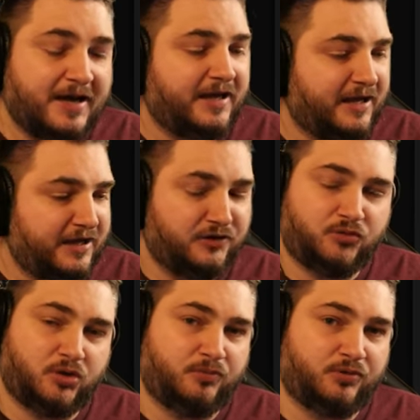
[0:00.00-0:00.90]
and
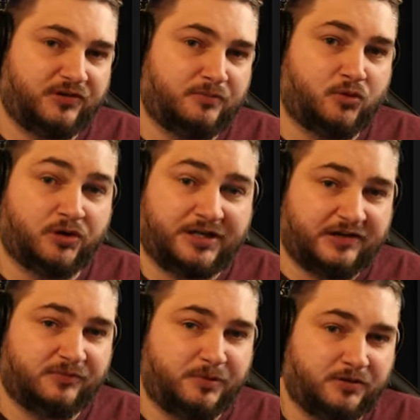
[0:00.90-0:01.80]
20% more attack
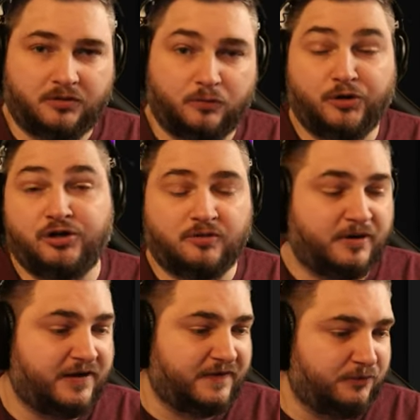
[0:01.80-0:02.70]
speed. When you
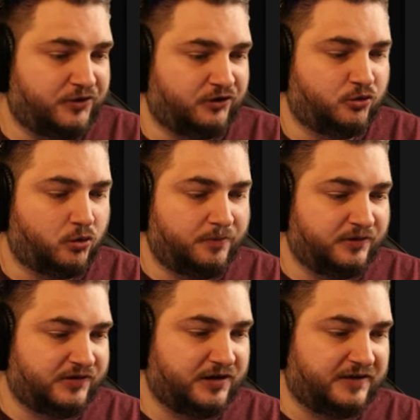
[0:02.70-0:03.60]
combine that with the
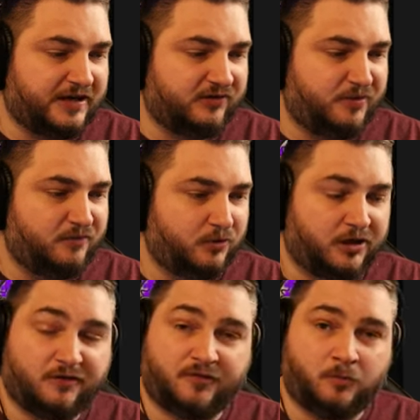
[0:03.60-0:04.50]
20% attack speed we're
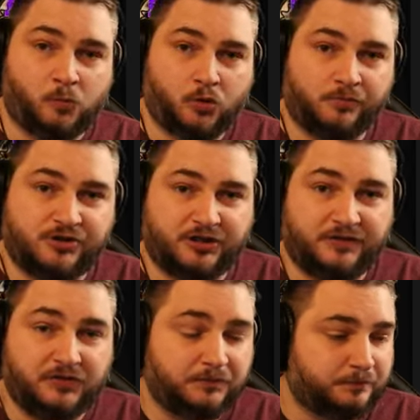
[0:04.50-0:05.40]
getting from Warm Shelter,